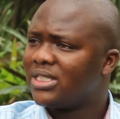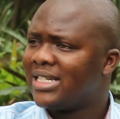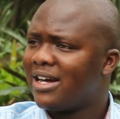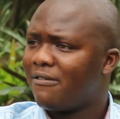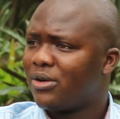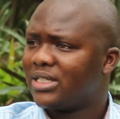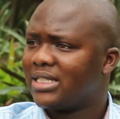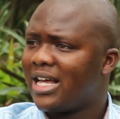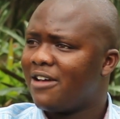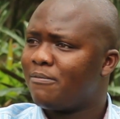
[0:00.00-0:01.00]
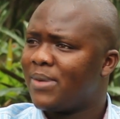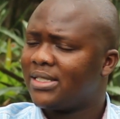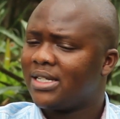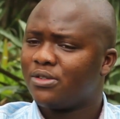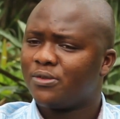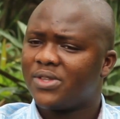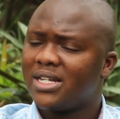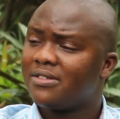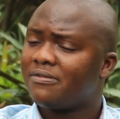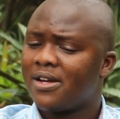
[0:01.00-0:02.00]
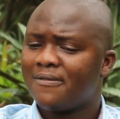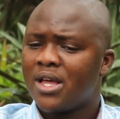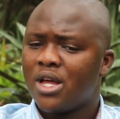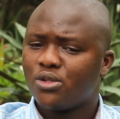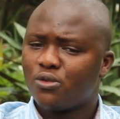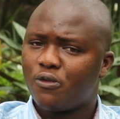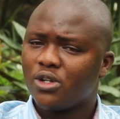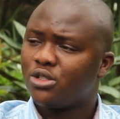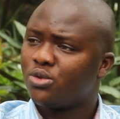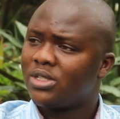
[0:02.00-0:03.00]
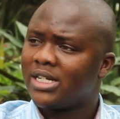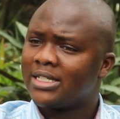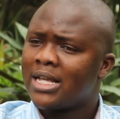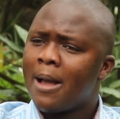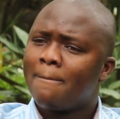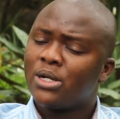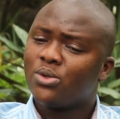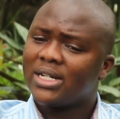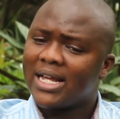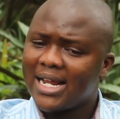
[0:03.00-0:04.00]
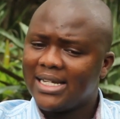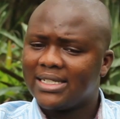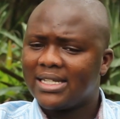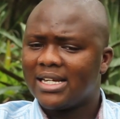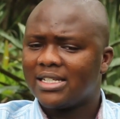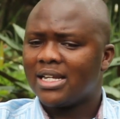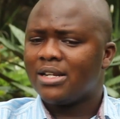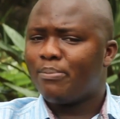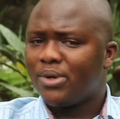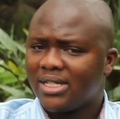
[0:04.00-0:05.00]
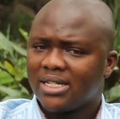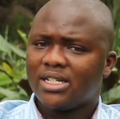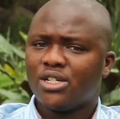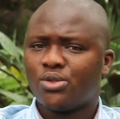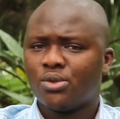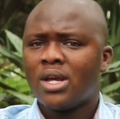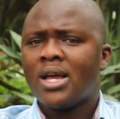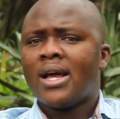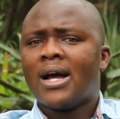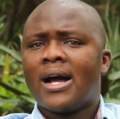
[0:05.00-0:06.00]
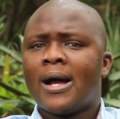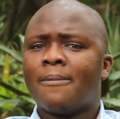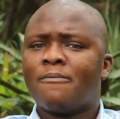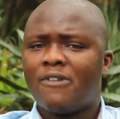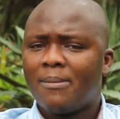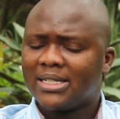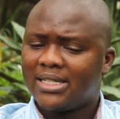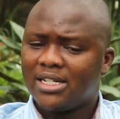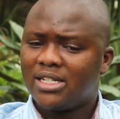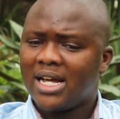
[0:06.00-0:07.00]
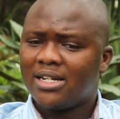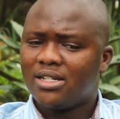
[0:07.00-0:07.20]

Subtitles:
intervals, as I have mentioned, of 35 to 42 days. But on grazing, there is an important issue. Farmers that